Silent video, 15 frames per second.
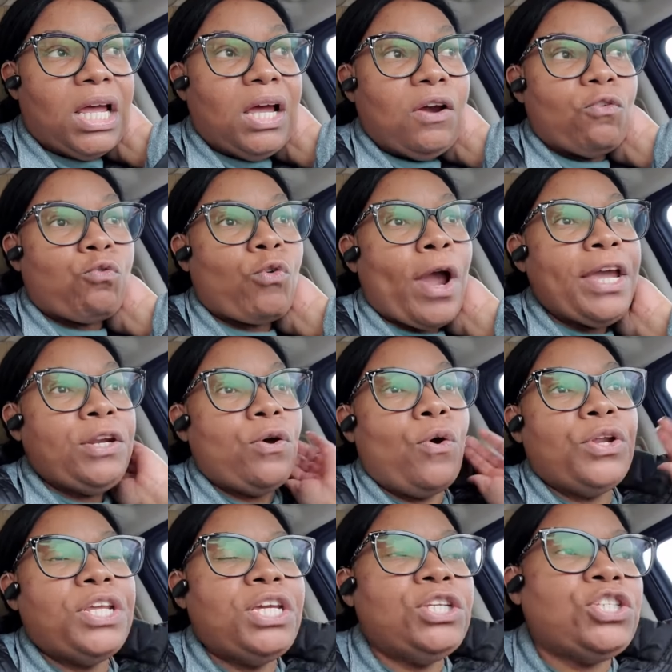write
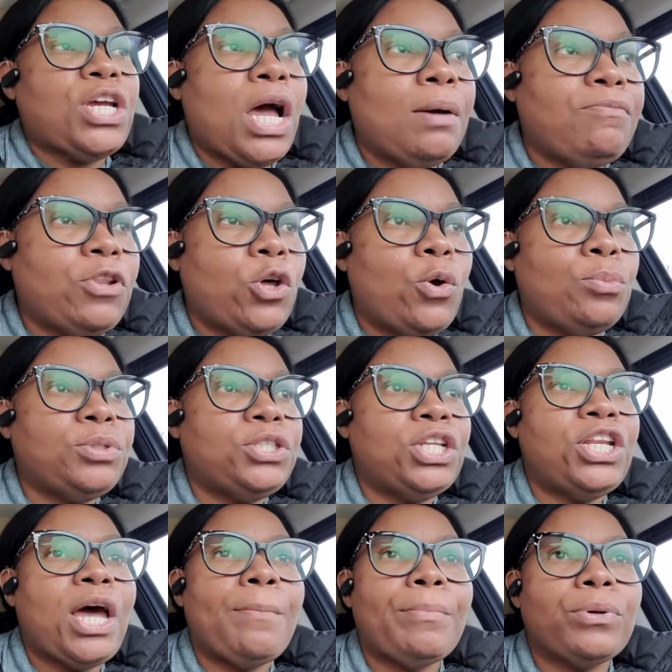on each envelope the
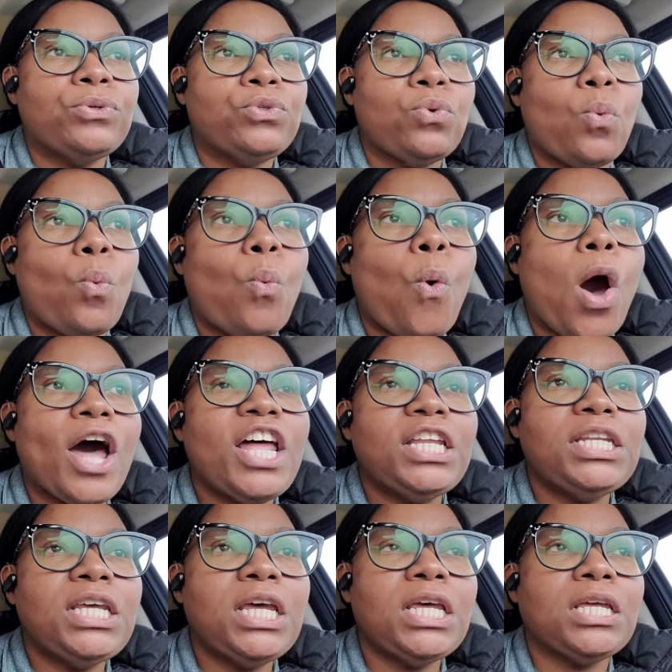numbers
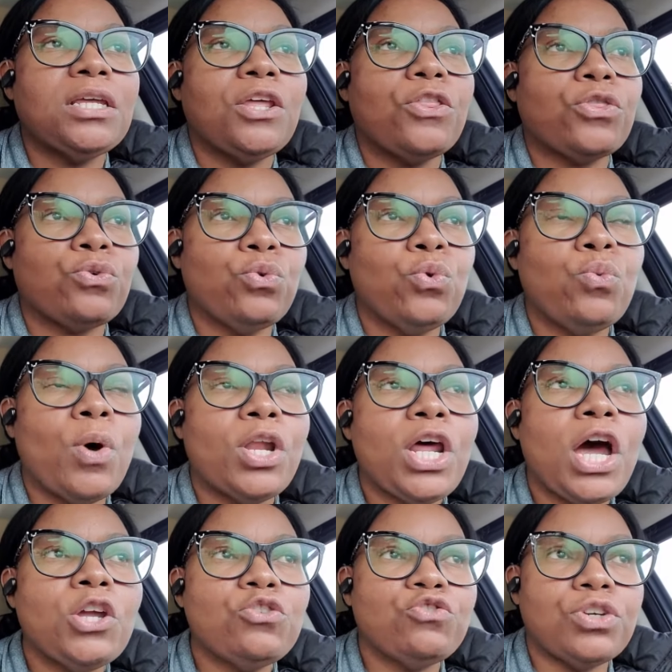1 through
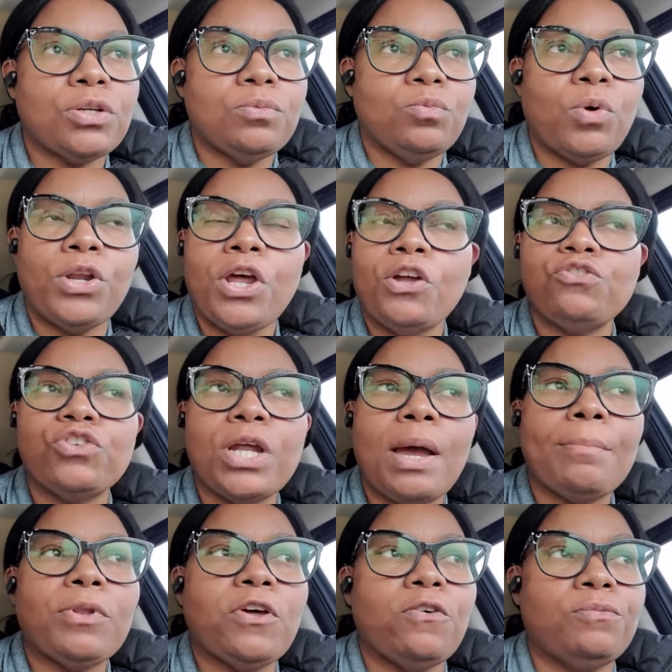100. 100
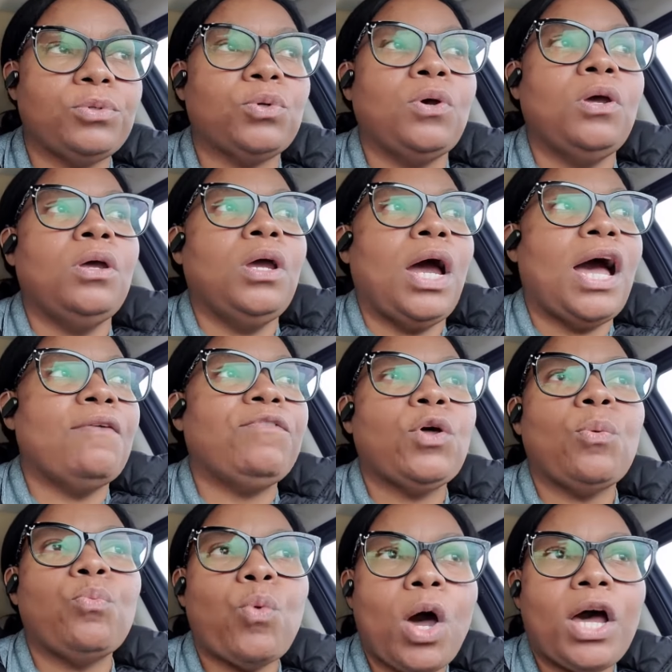envelopes.
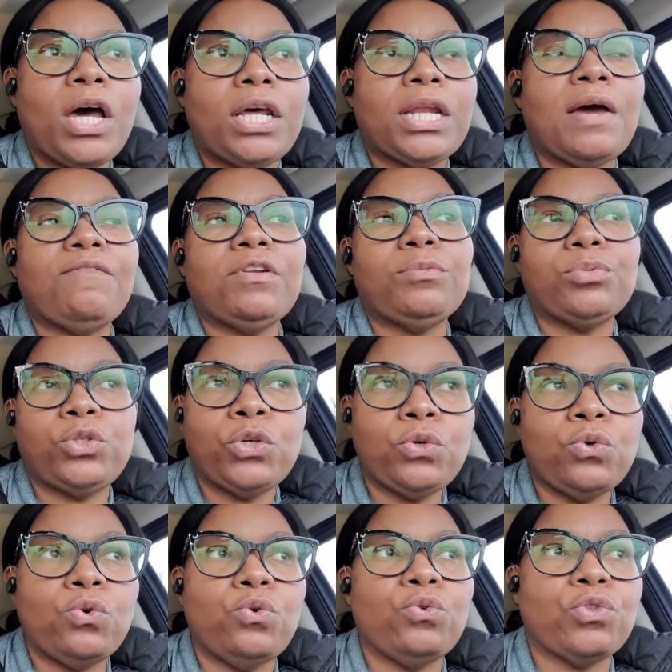Envelope 1, envelope
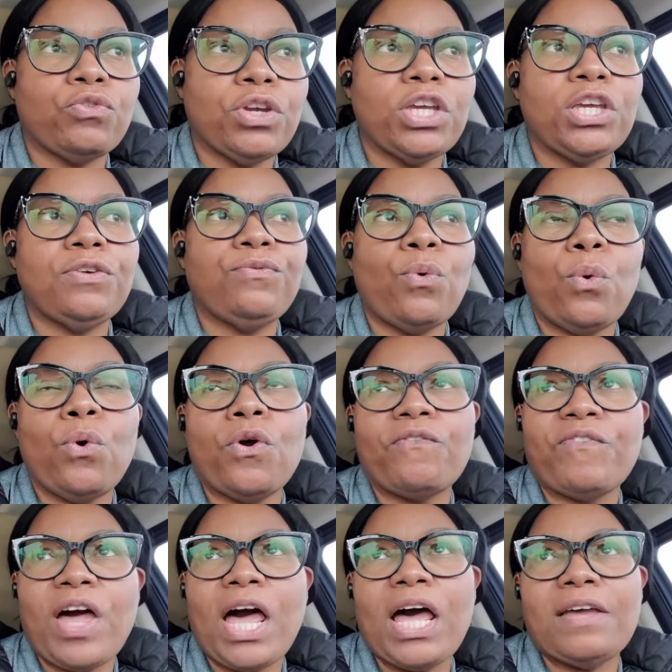2, 3, 4,
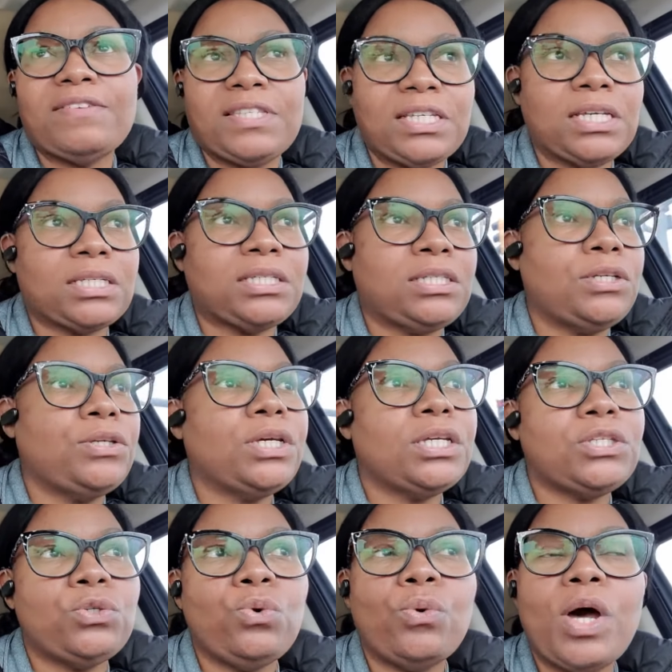5, 6 till you
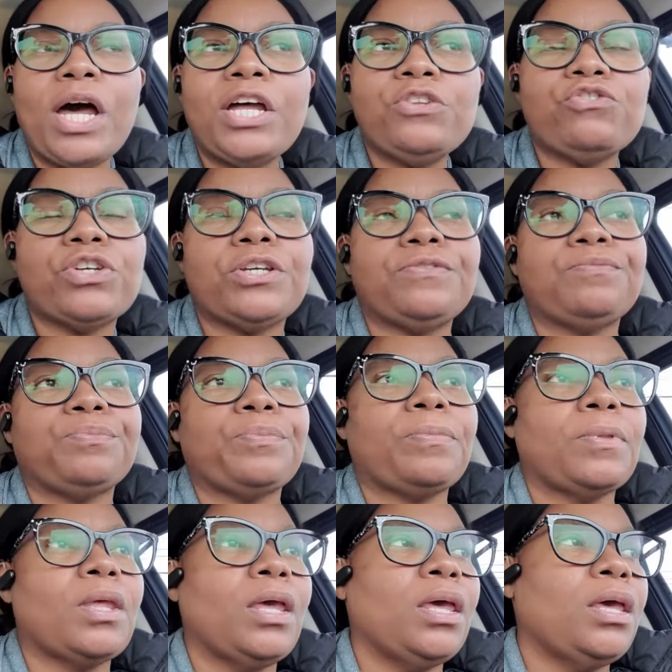get to 100.
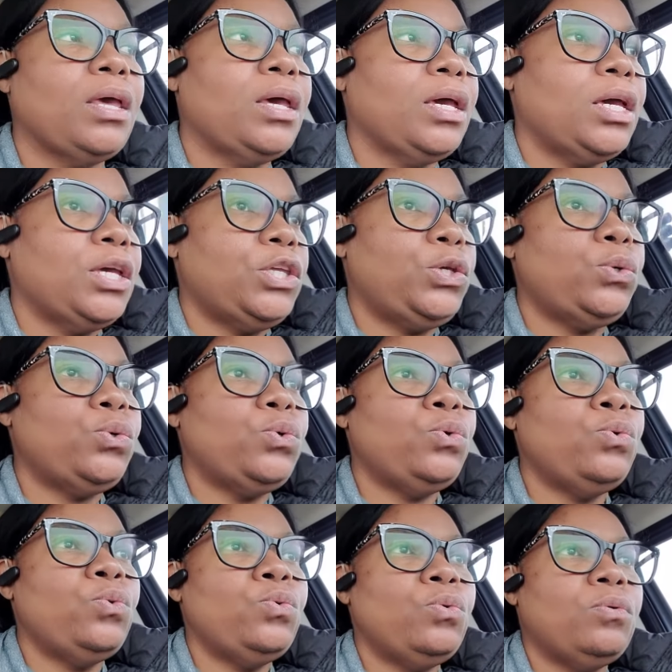
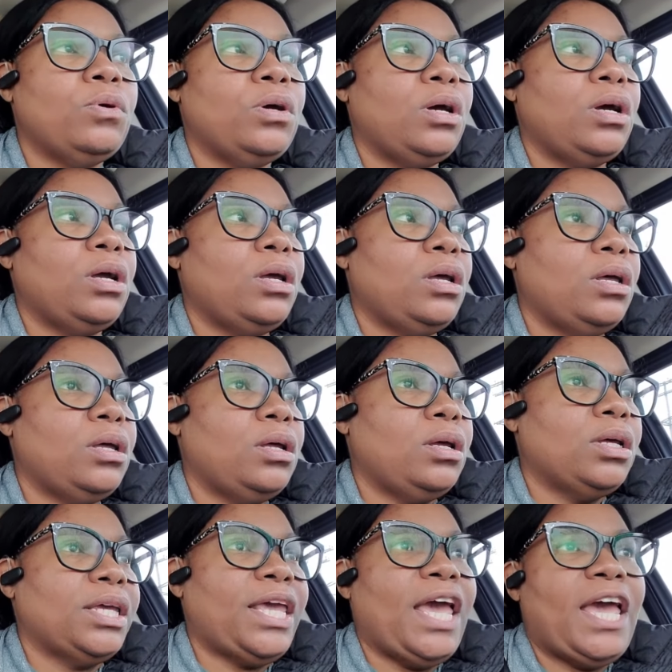You
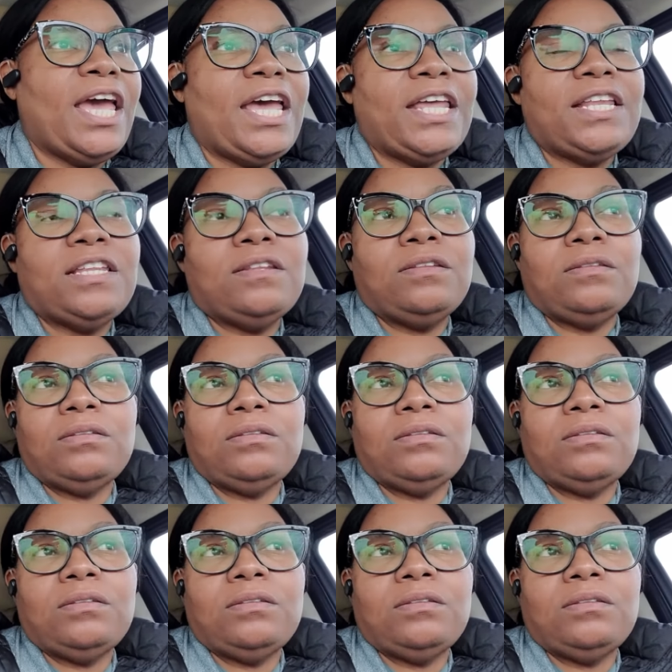can